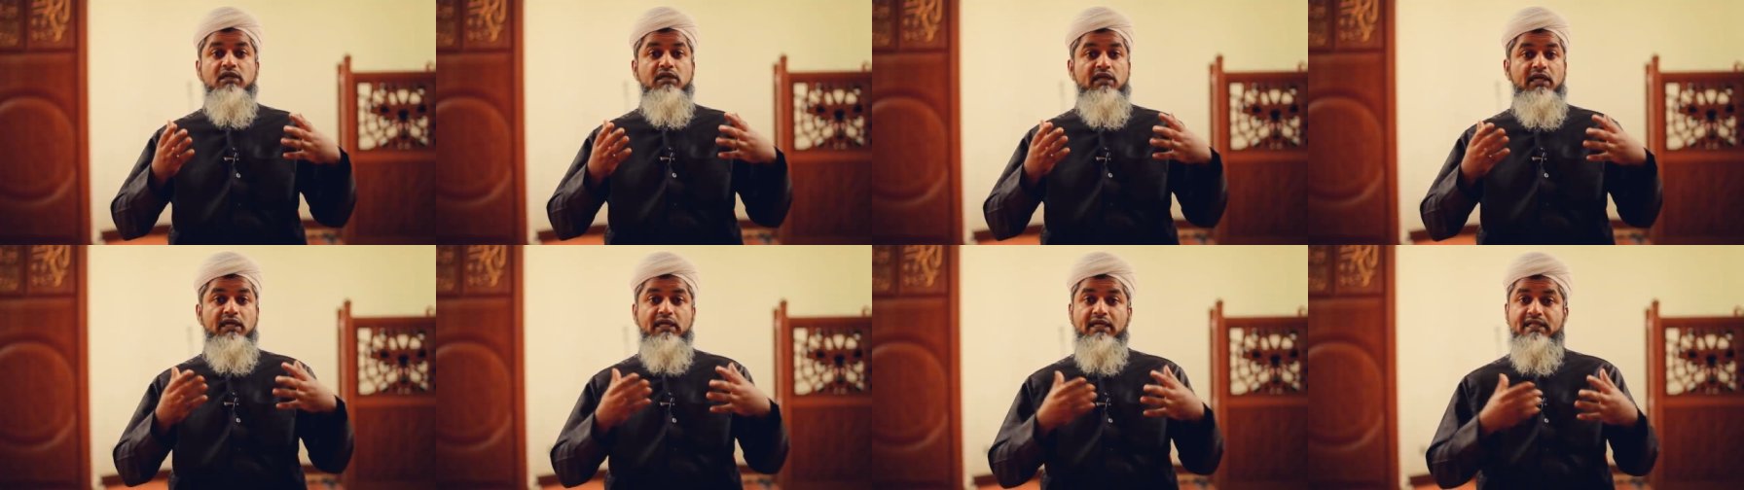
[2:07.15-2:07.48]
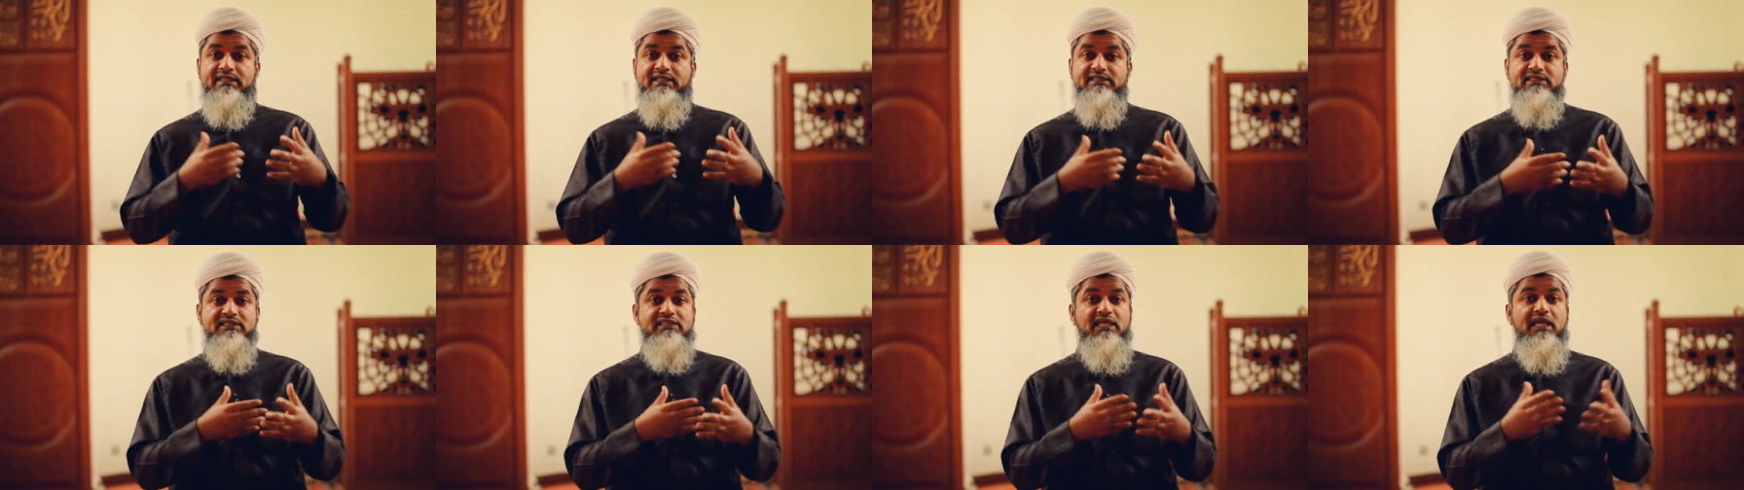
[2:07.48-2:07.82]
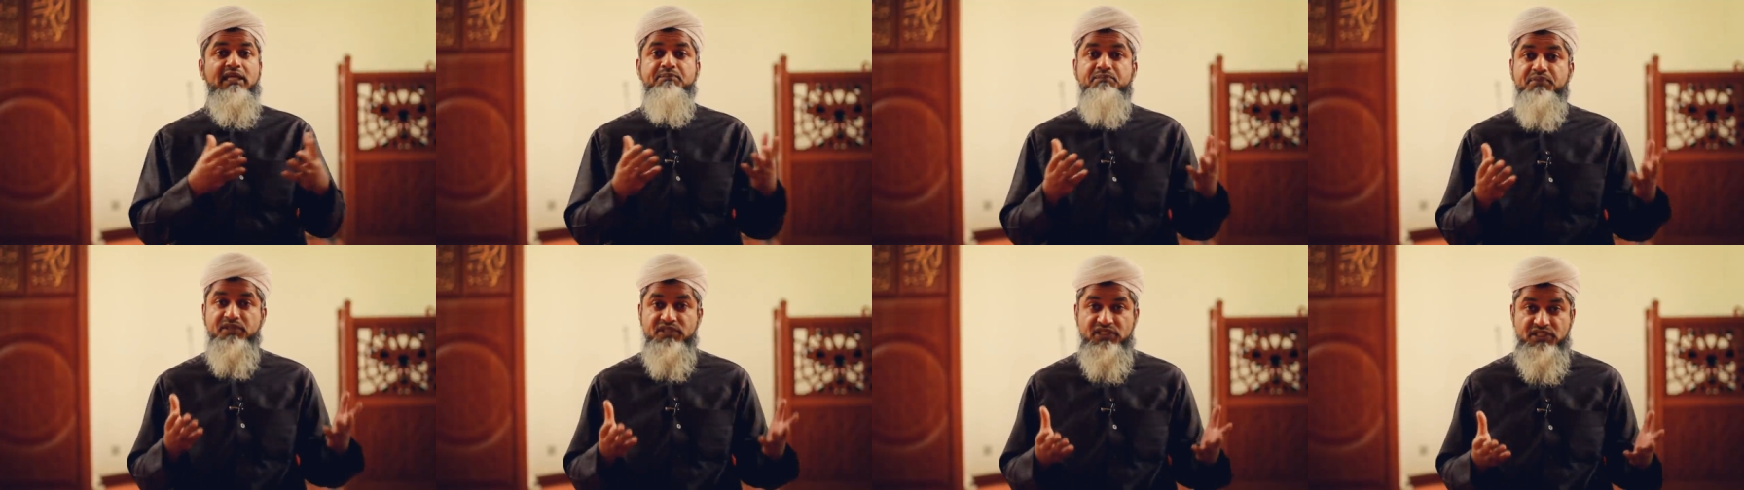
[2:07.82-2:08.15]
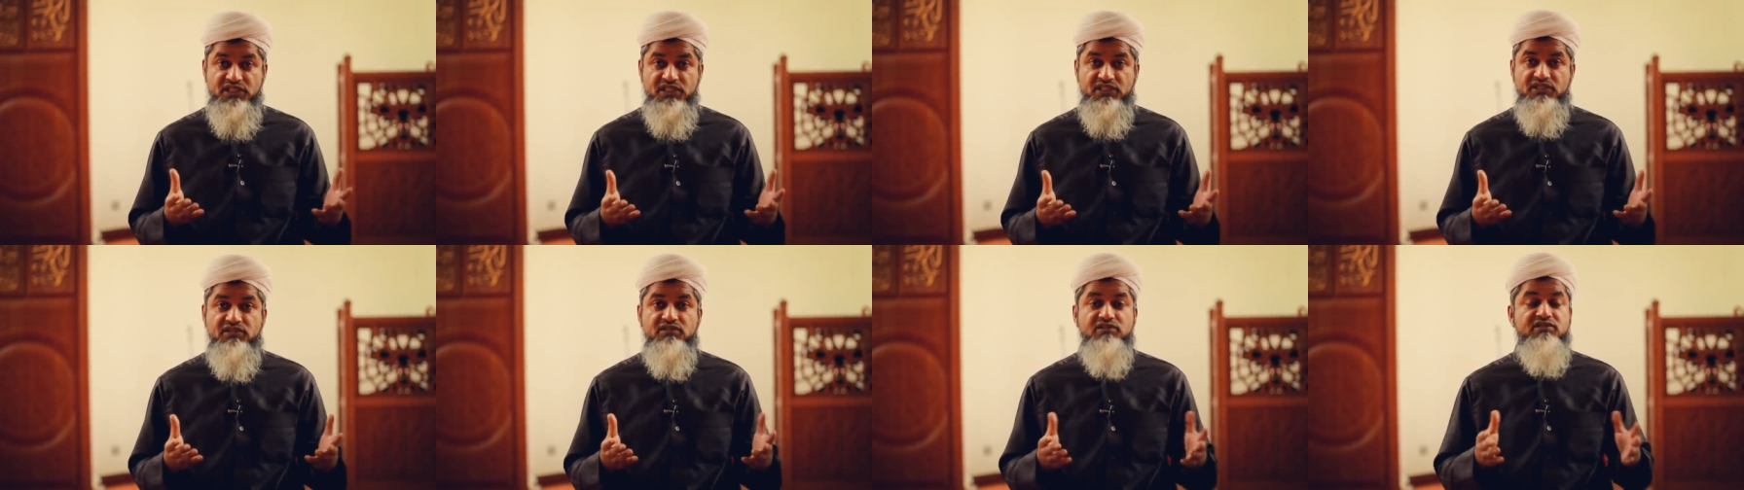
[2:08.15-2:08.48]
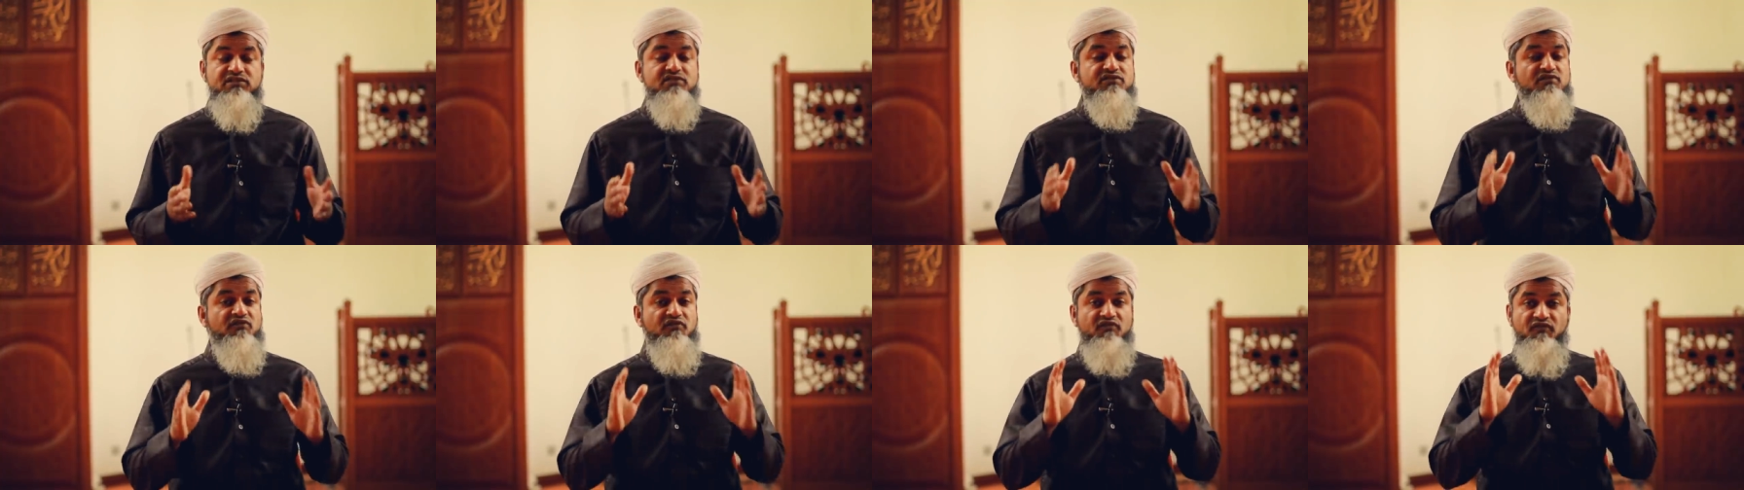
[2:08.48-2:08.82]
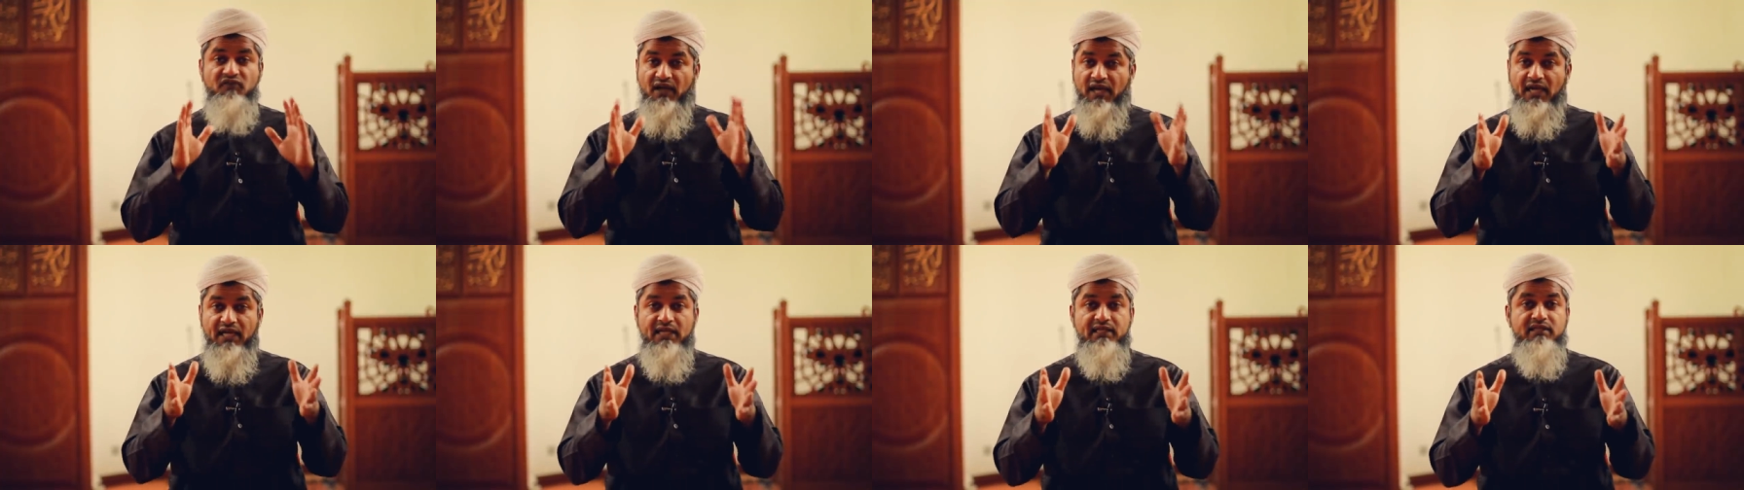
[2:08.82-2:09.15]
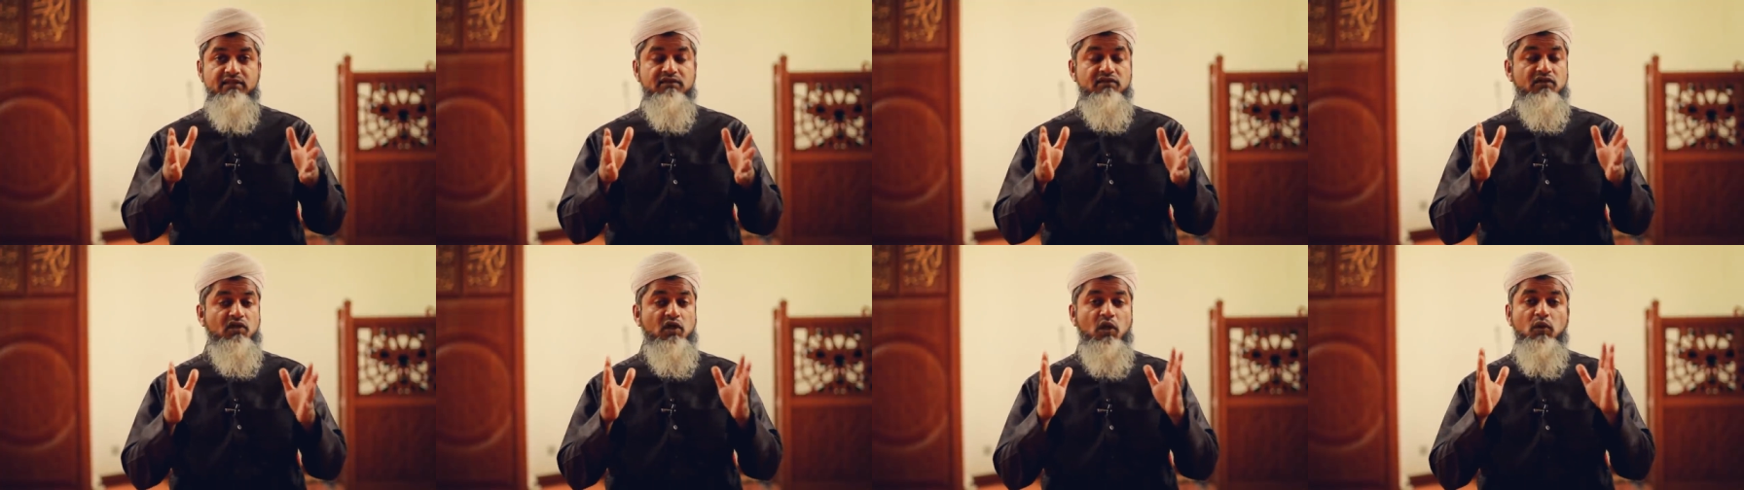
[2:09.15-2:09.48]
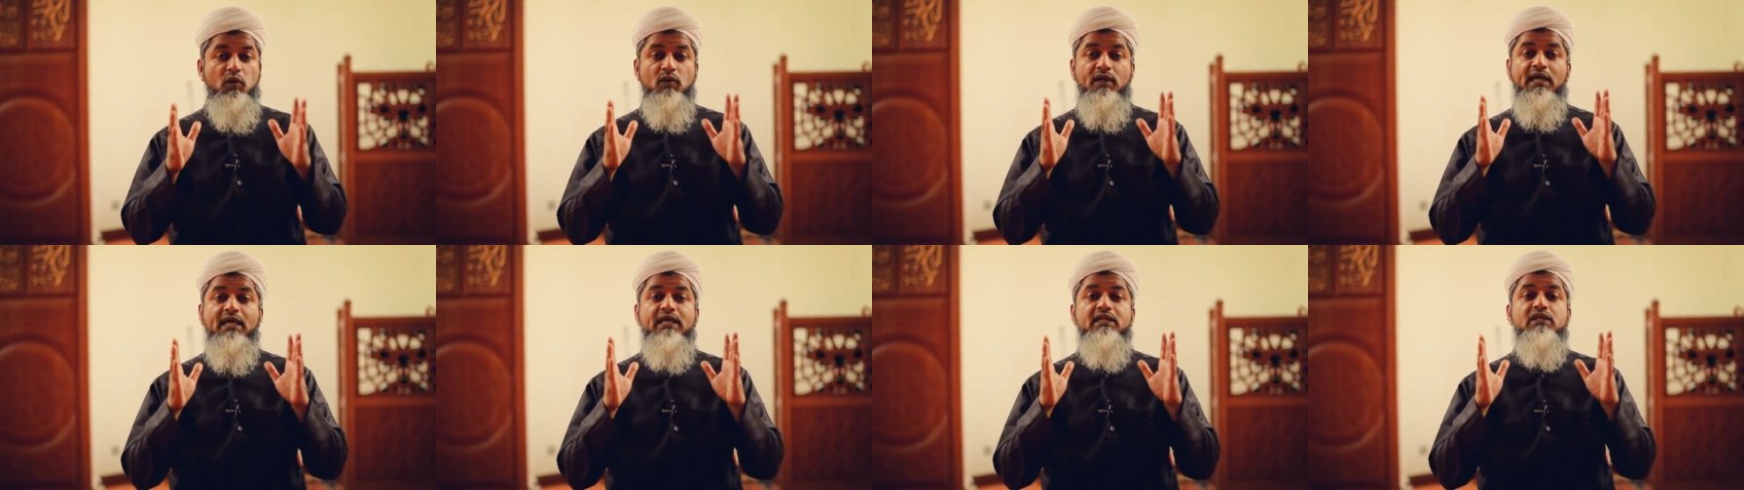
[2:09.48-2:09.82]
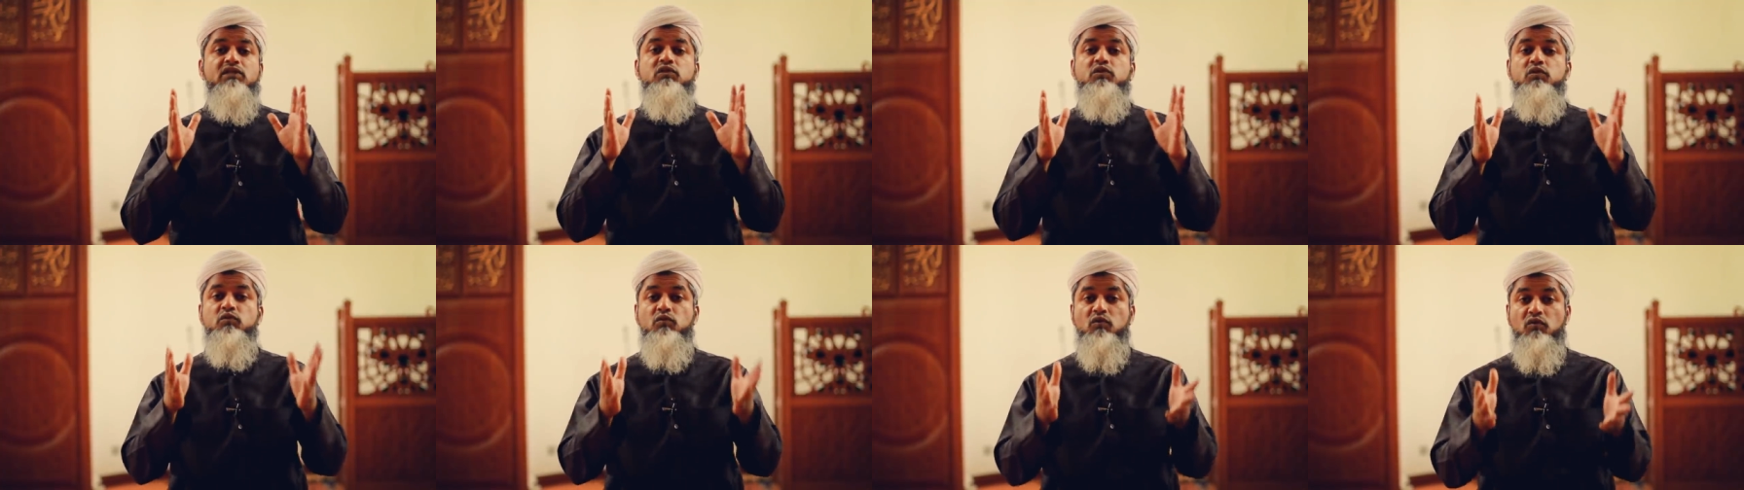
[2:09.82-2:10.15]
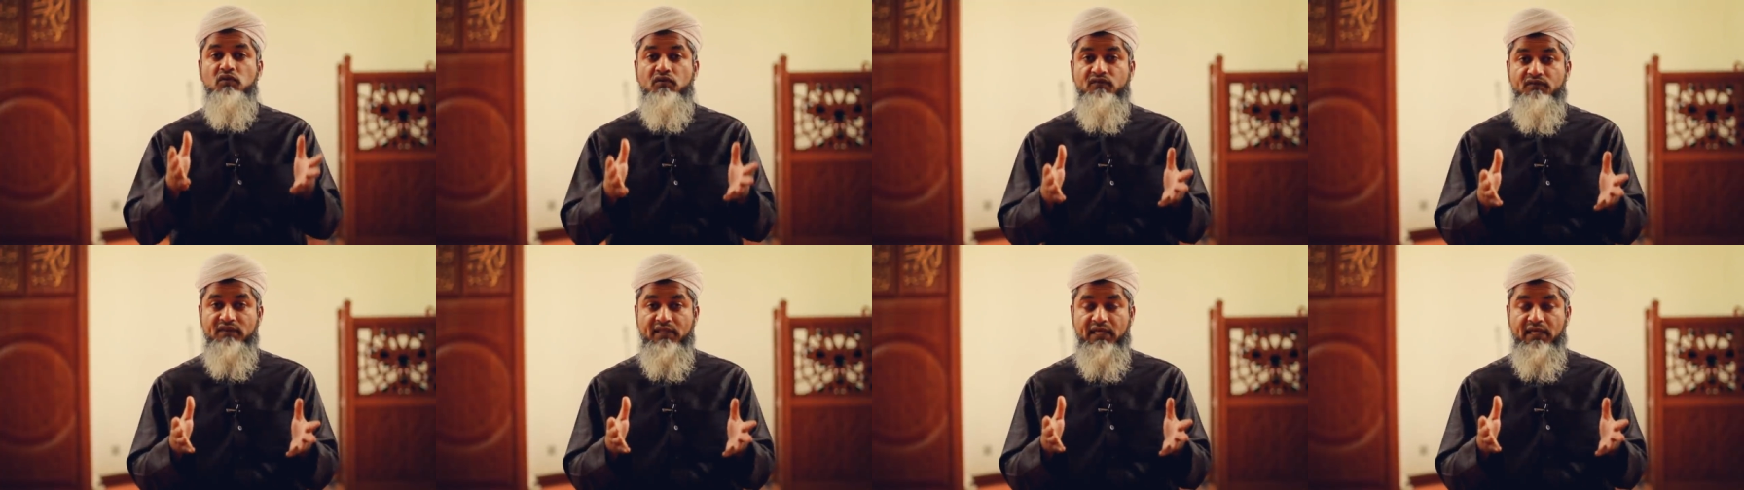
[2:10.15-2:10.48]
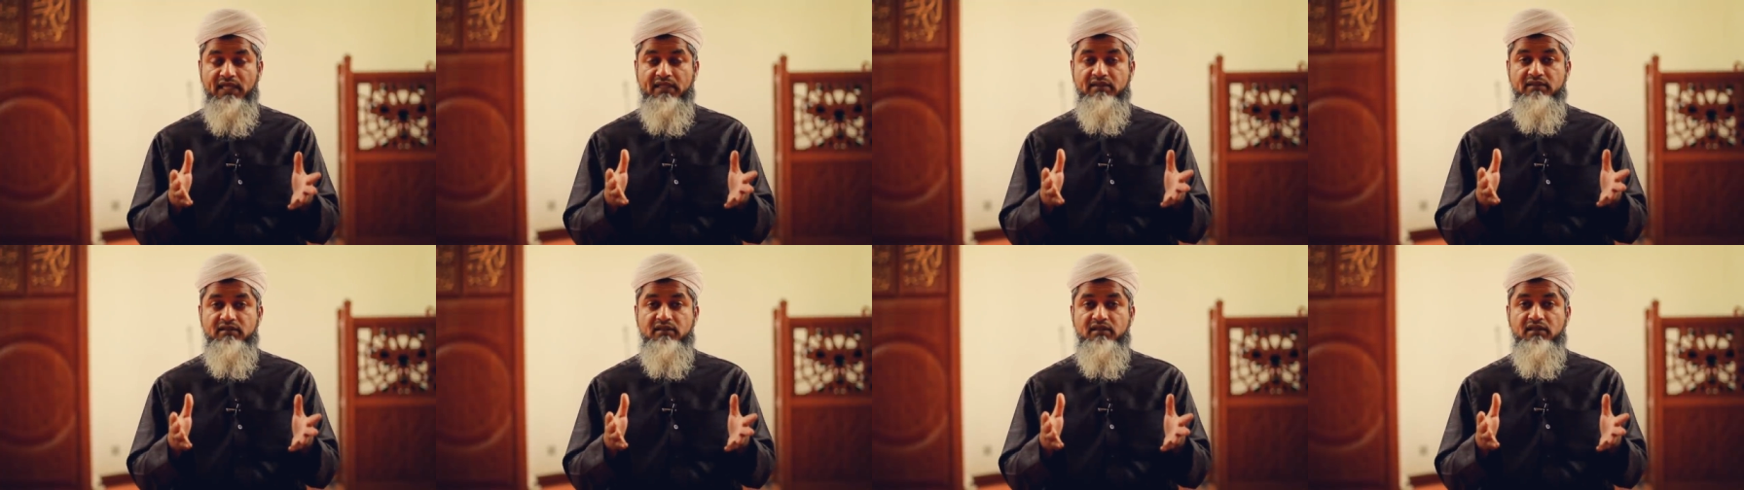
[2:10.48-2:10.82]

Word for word: uh, and sign petitions, fine, go ahead and do all of that.